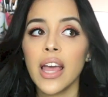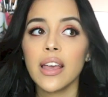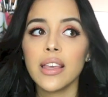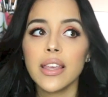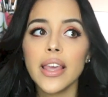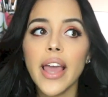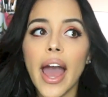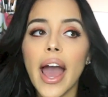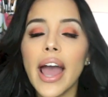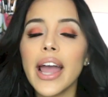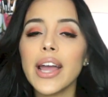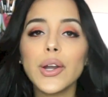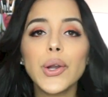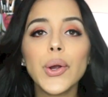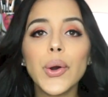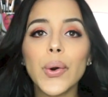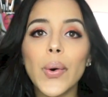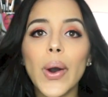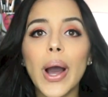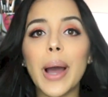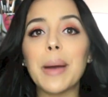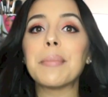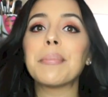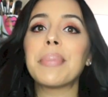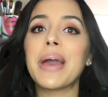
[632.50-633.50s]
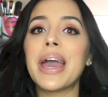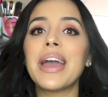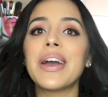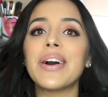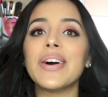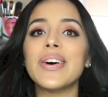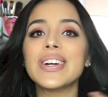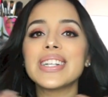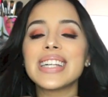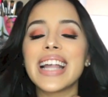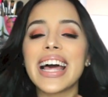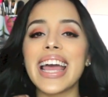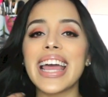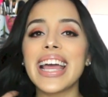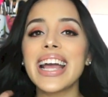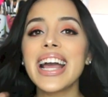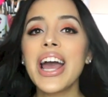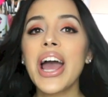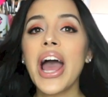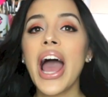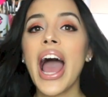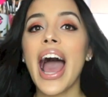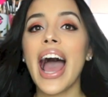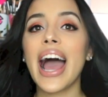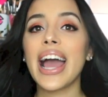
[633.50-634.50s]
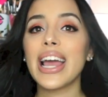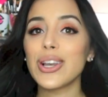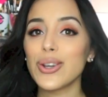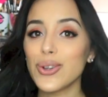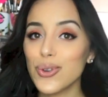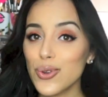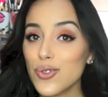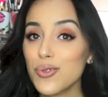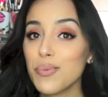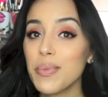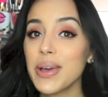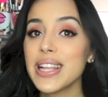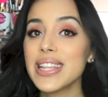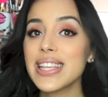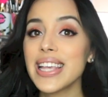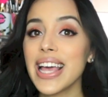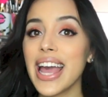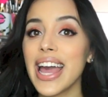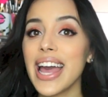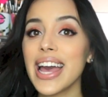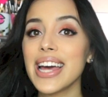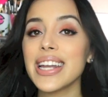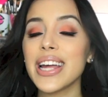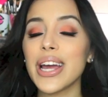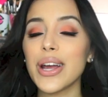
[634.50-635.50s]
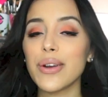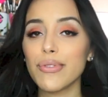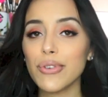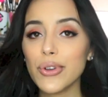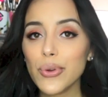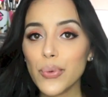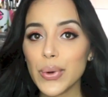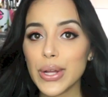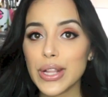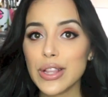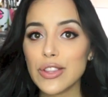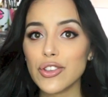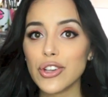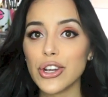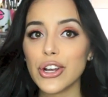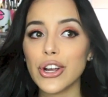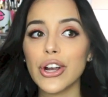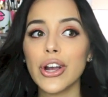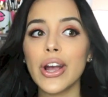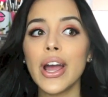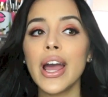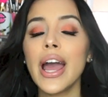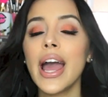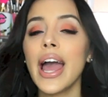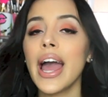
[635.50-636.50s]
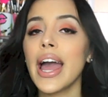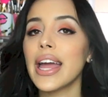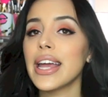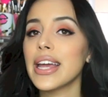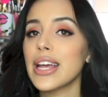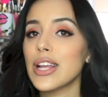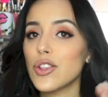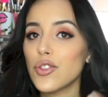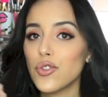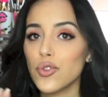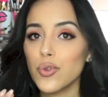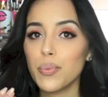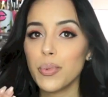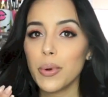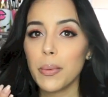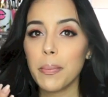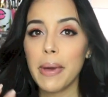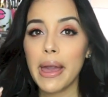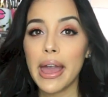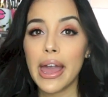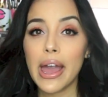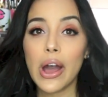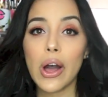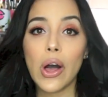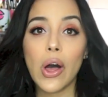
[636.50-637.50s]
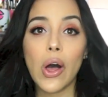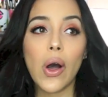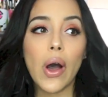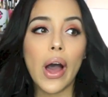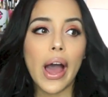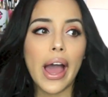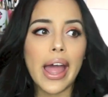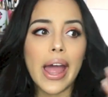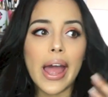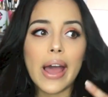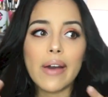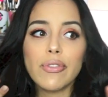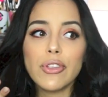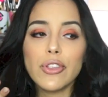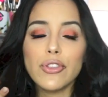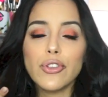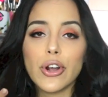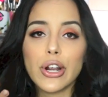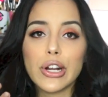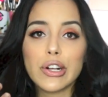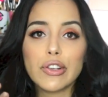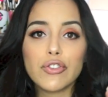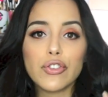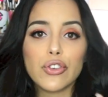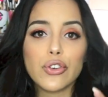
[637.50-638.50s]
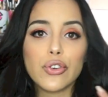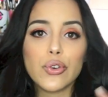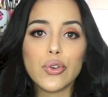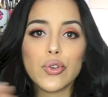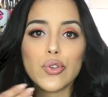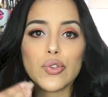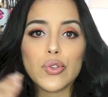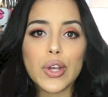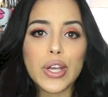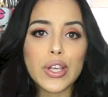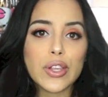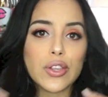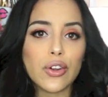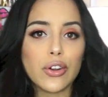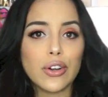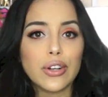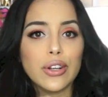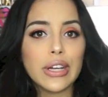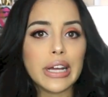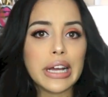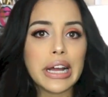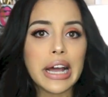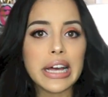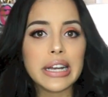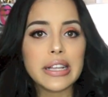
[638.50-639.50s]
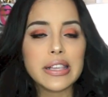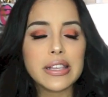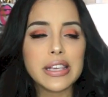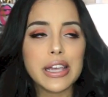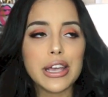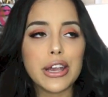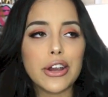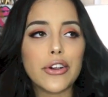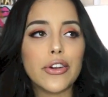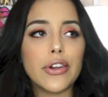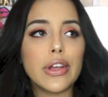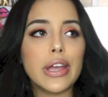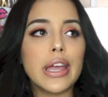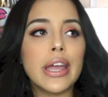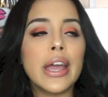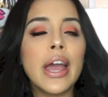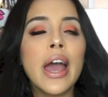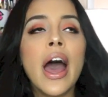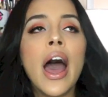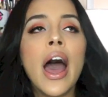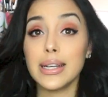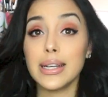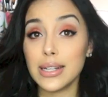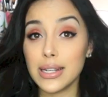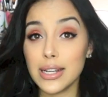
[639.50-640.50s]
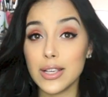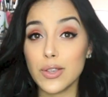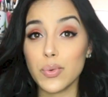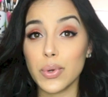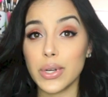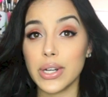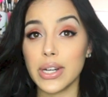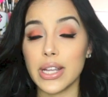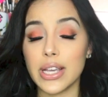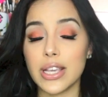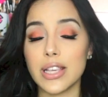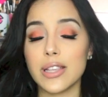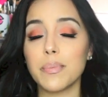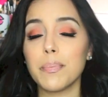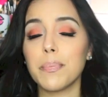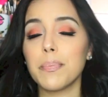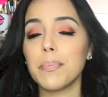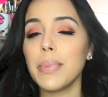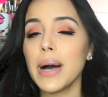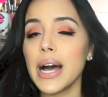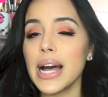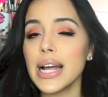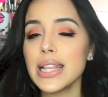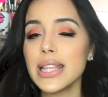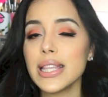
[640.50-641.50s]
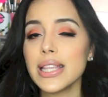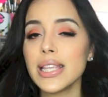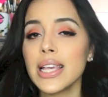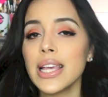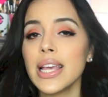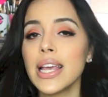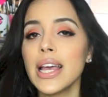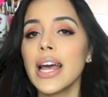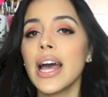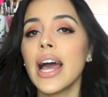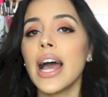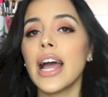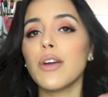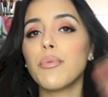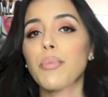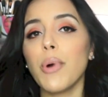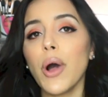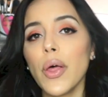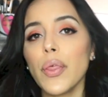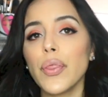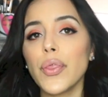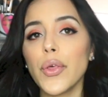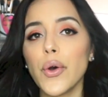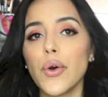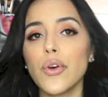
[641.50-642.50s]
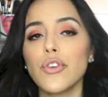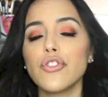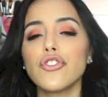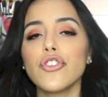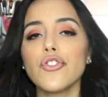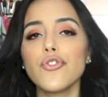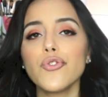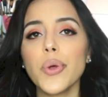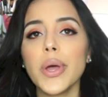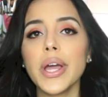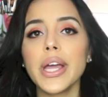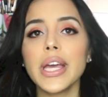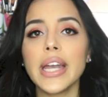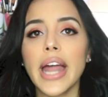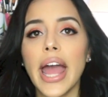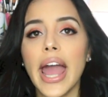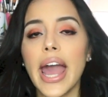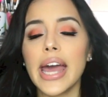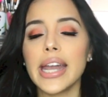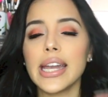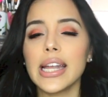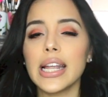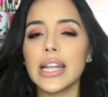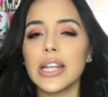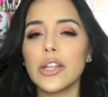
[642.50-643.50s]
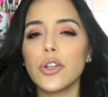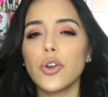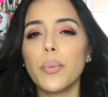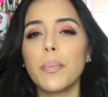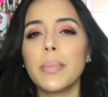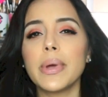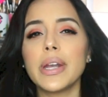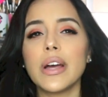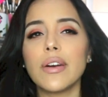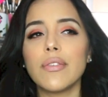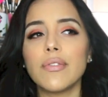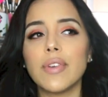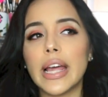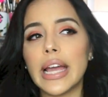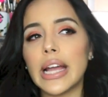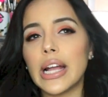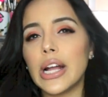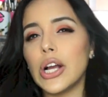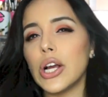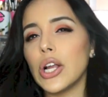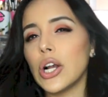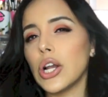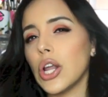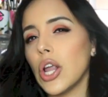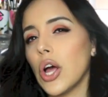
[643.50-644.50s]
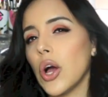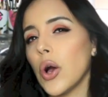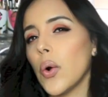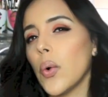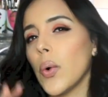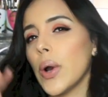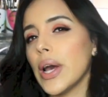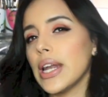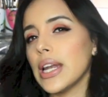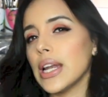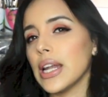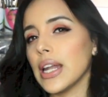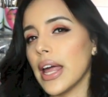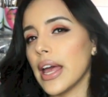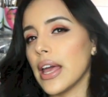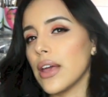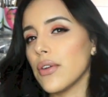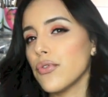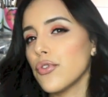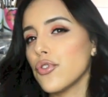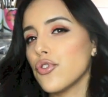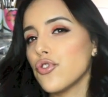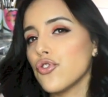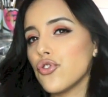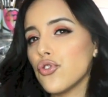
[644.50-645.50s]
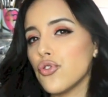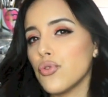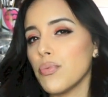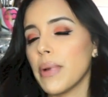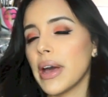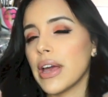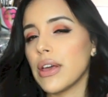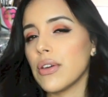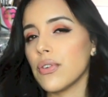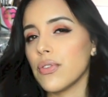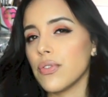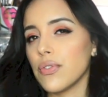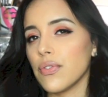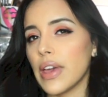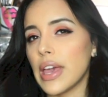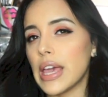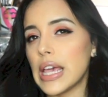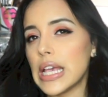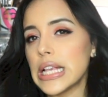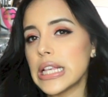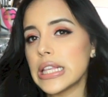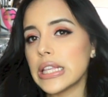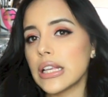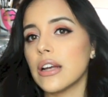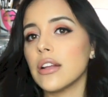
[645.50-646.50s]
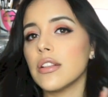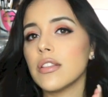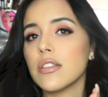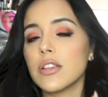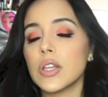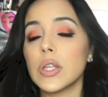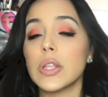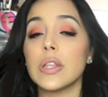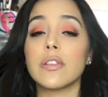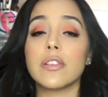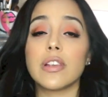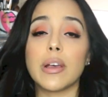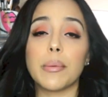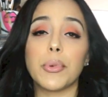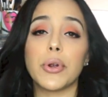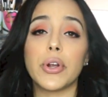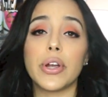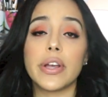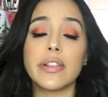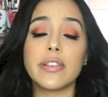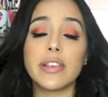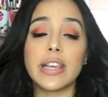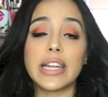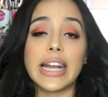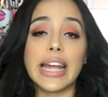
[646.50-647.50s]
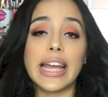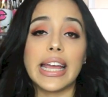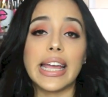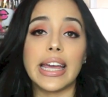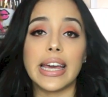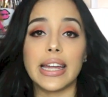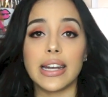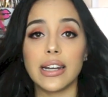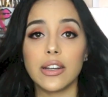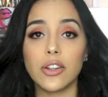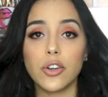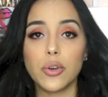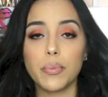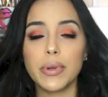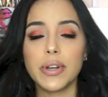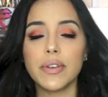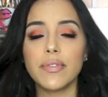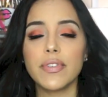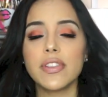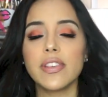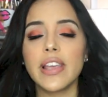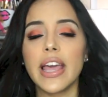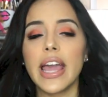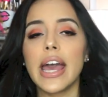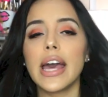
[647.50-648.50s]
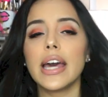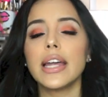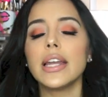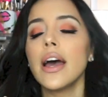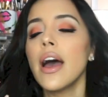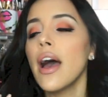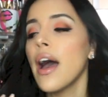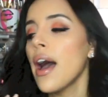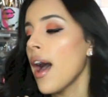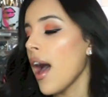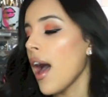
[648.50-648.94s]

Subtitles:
yeah, I know, I'm pale. Like, I lose my tan every winter. I get super pale. I have the dark circles, so I start looking kind of scary. It is what it is. But I bought those just so I can add a little bit of like glow and life to my face until the summer hits and I get a little bit of a tan,